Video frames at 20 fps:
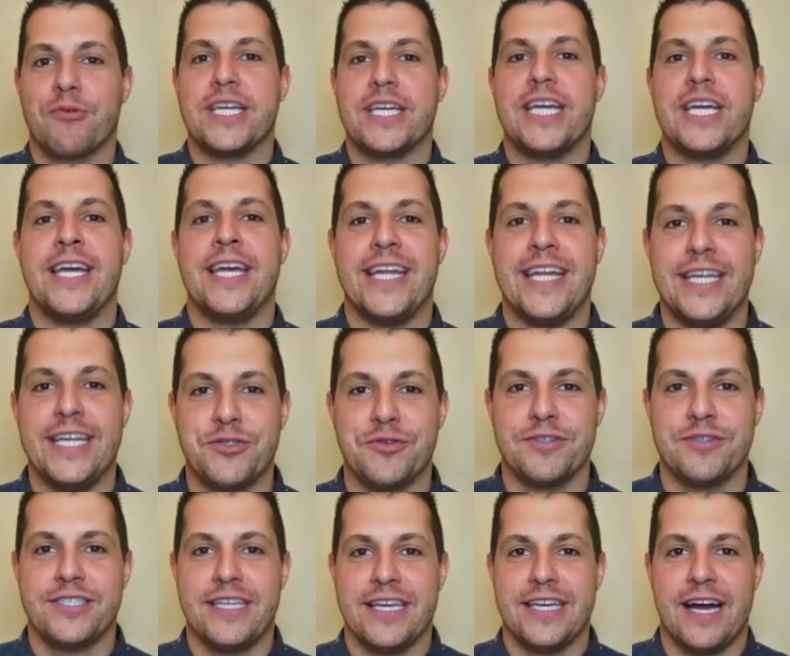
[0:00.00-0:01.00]
bringing an
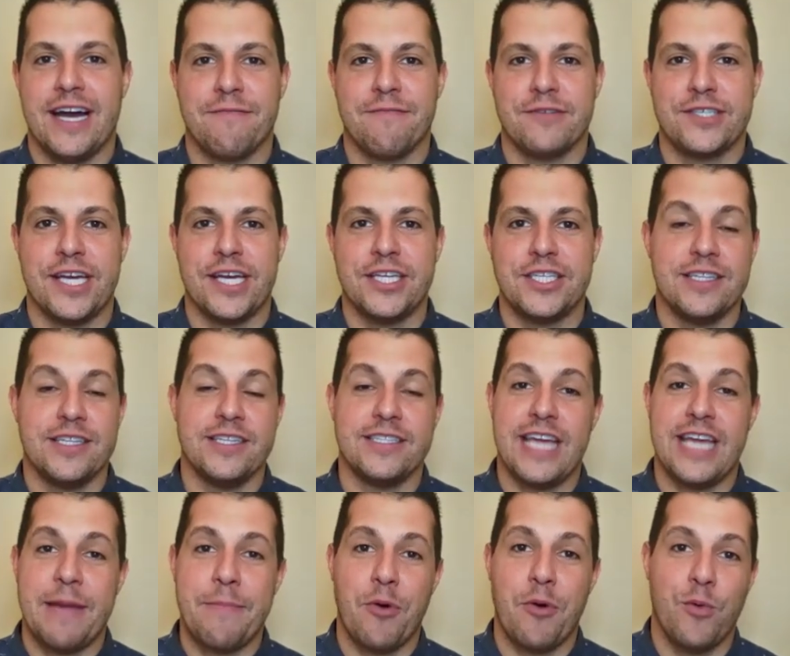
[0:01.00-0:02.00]
interesting conversation to the
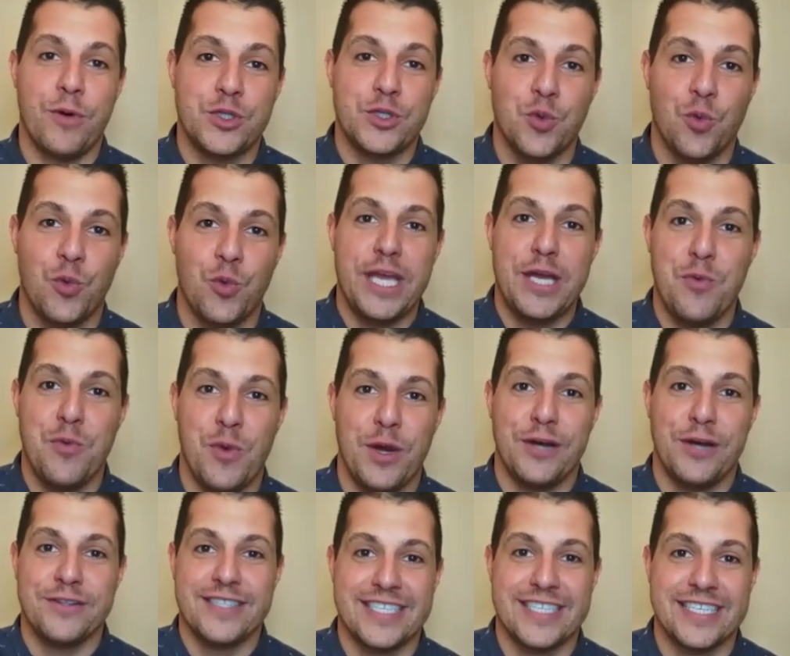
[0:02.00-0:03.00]
table, which we
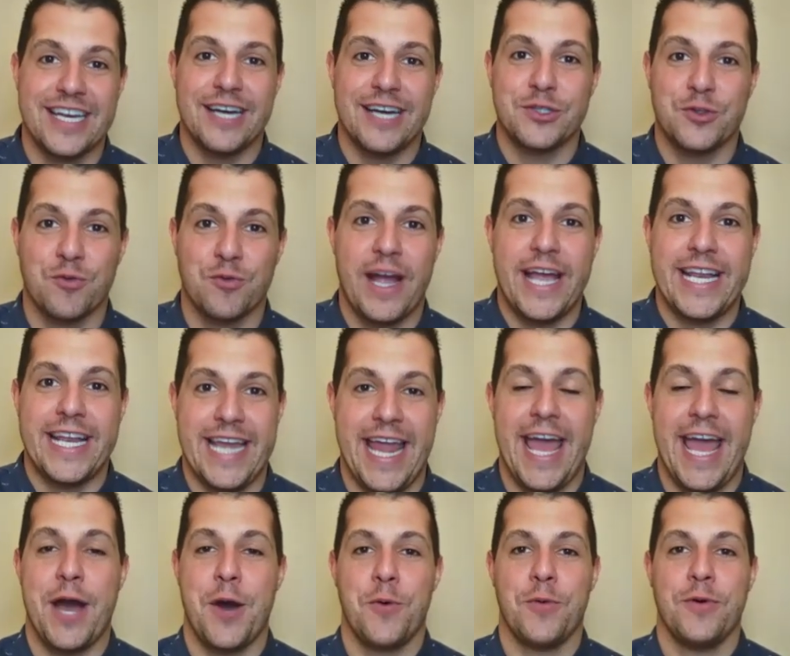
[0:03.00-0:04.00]
will discuss right
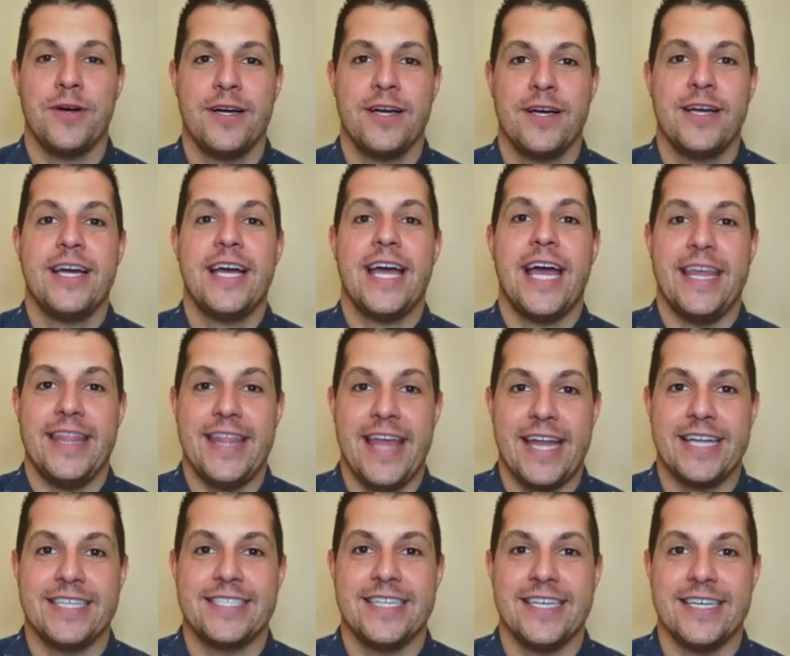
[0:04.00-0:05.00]
now. And
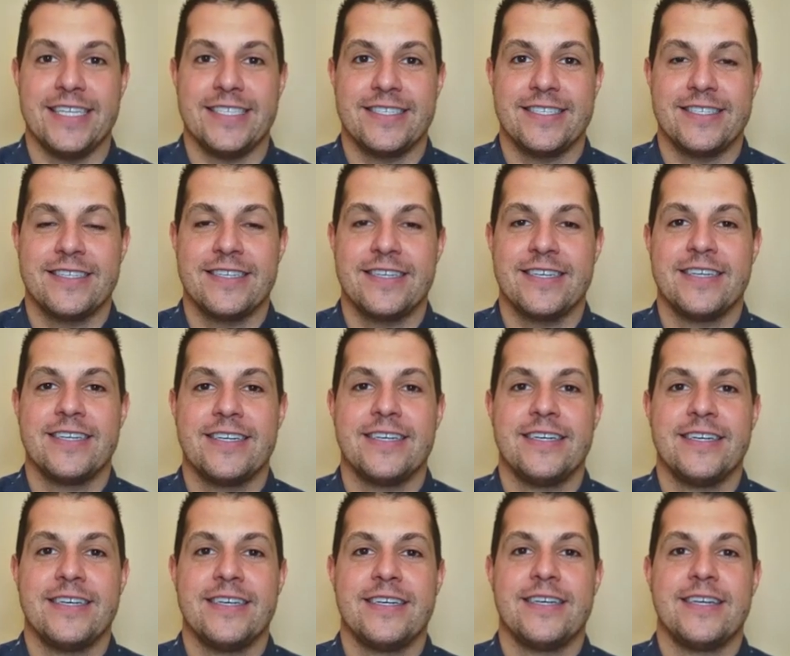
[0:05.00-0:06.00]
that is this.
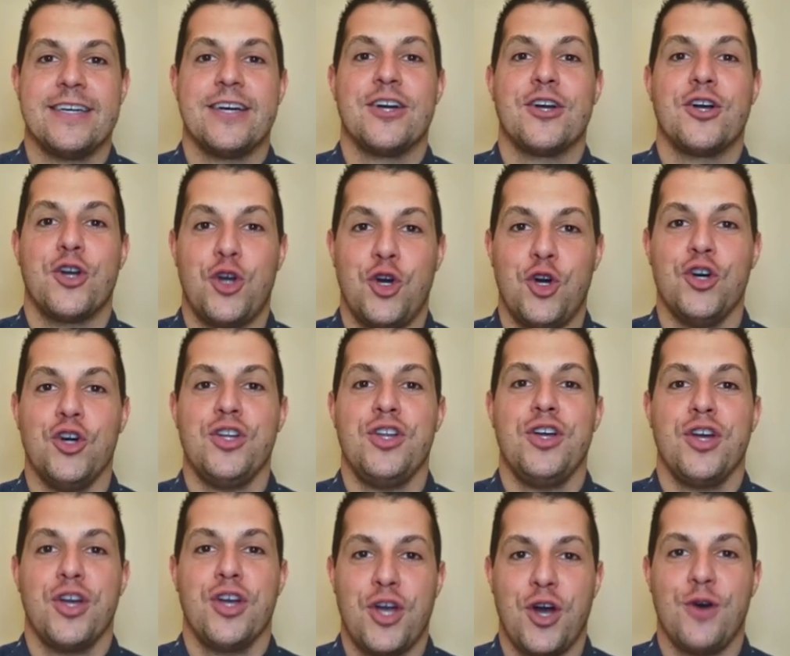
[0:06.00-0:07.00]

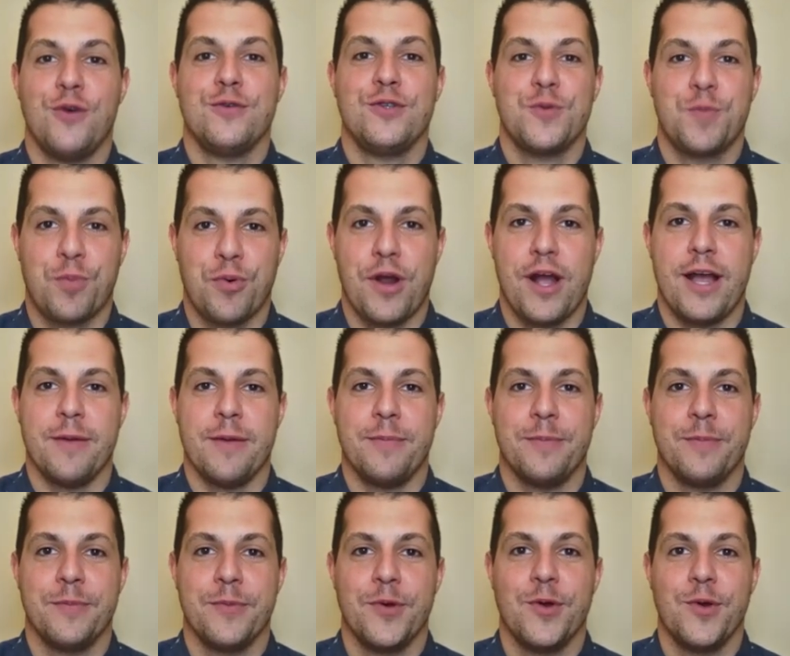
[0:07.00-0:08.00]
Could Coach Prime
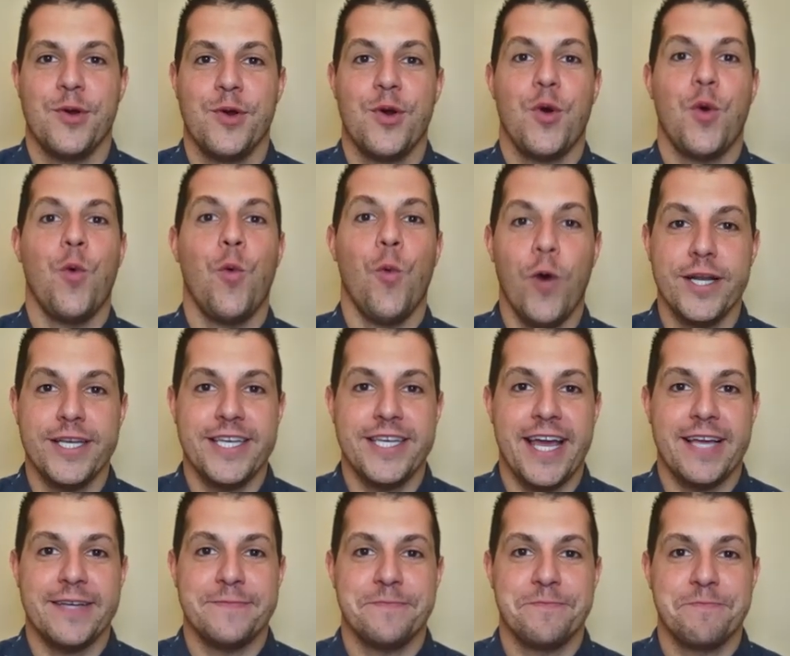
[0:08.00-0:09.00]
one
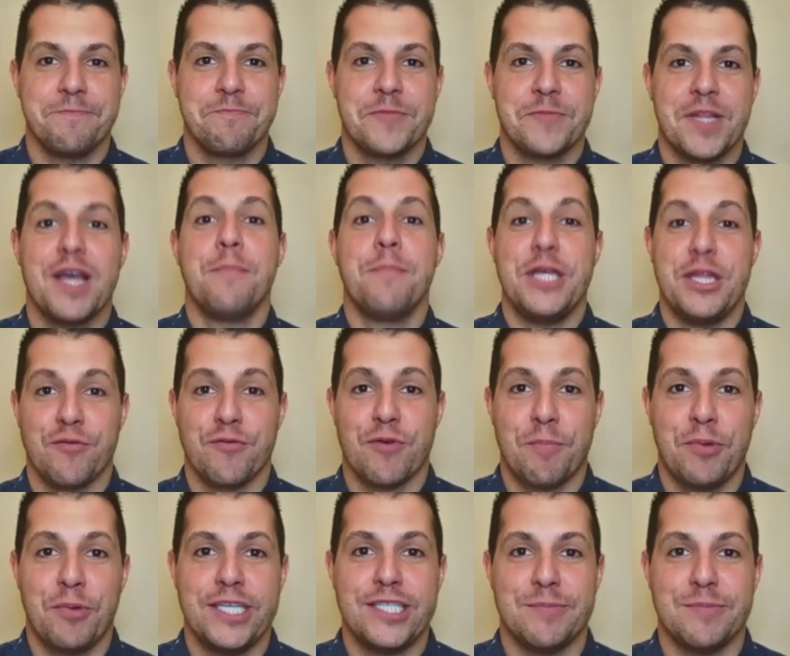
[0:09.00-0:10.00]
day be the
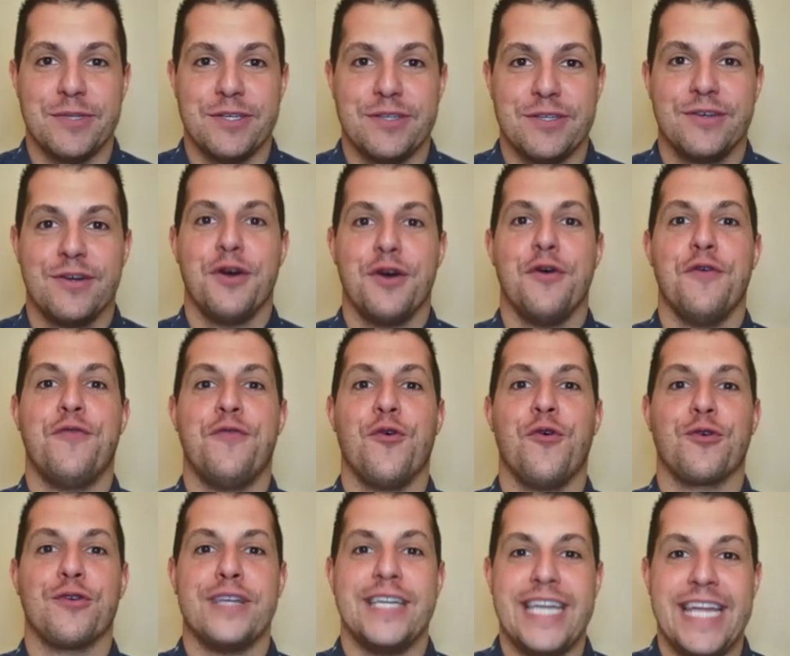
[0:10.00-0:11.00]
replacement
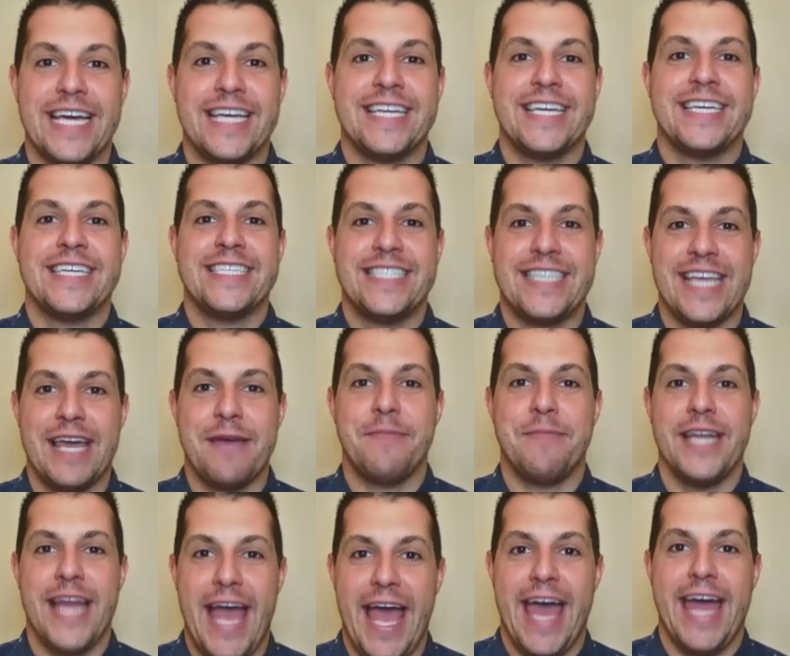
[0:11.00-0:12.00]
for Nick
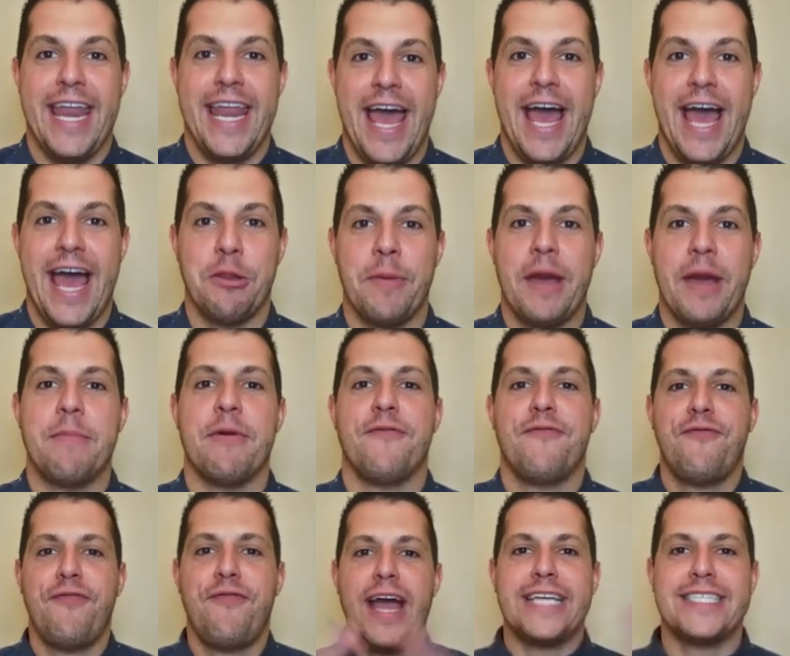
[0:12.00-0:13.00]
Saban at Alabama?
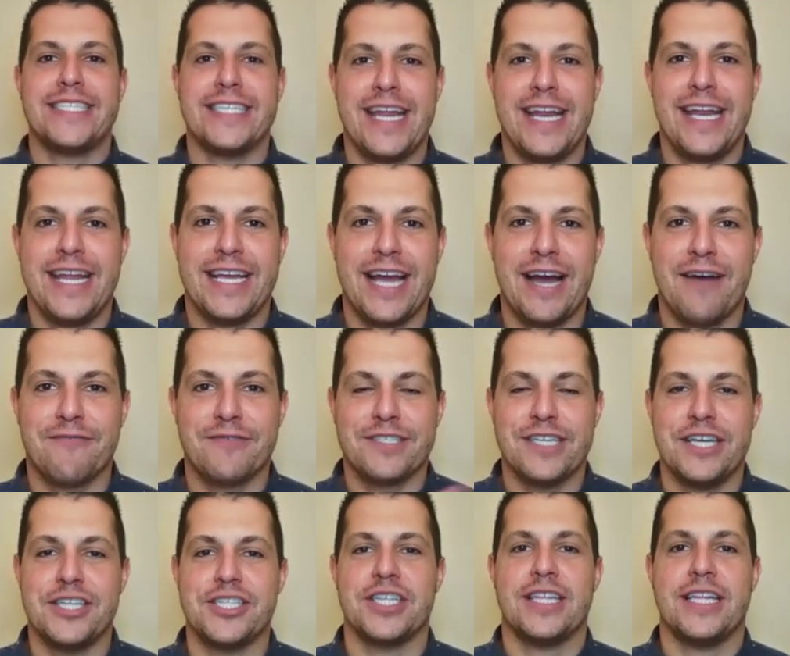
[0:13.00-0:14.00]
Fascinating
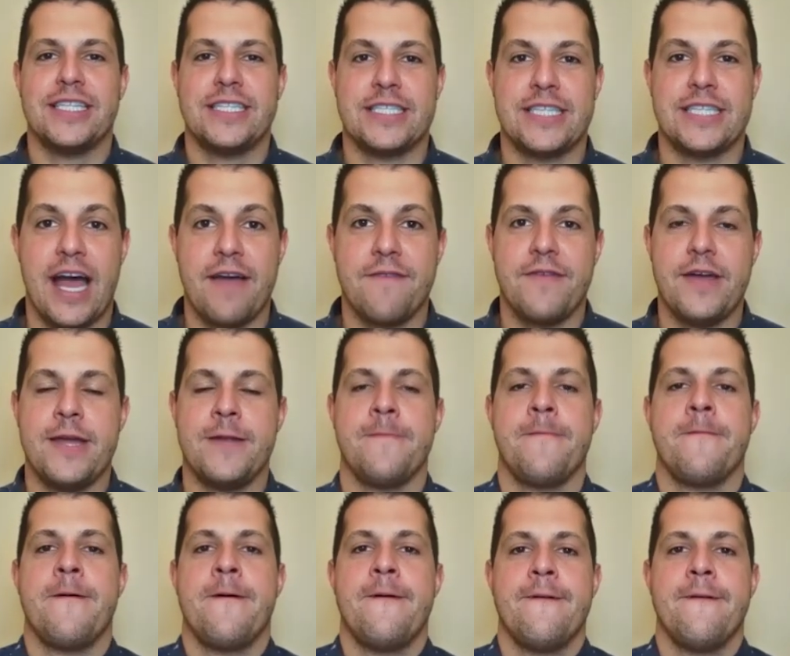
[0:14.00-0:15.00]
conversation. Let's dive in.